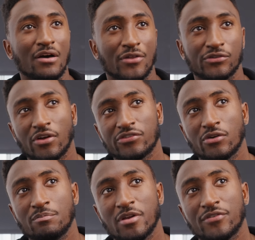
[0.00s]
there's
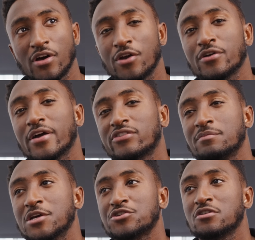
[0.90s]
also a bit of an
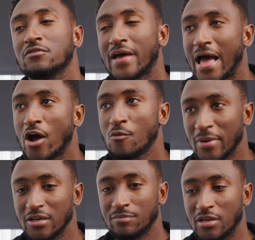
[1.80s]
underestimation of how
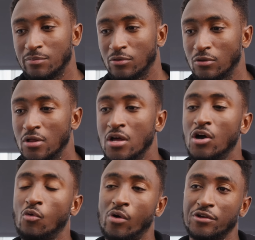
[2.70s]
many people
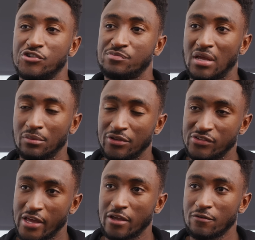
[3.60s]
want to just be able to
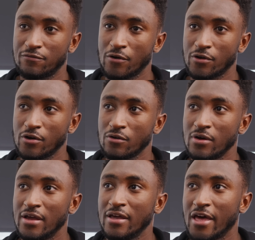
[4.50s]
take a photo
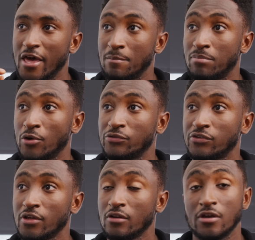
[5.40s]
and
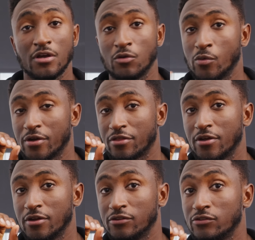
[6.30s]
post it with
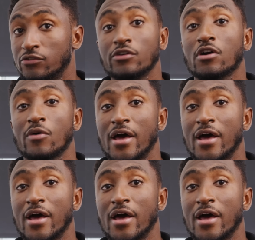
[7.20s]
zero